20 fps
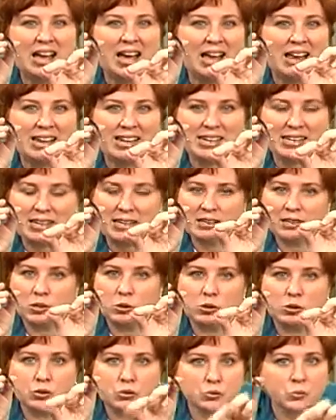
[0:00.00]
tiny
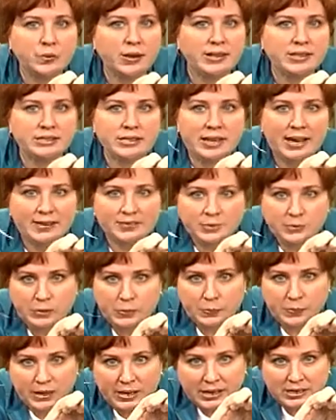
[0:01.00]
little threads that have to
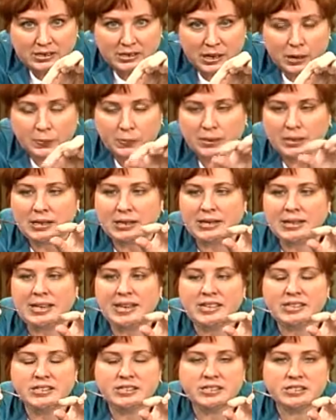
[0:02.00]
be picked up
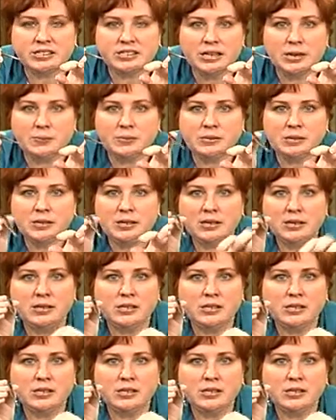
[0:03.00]
and snipped.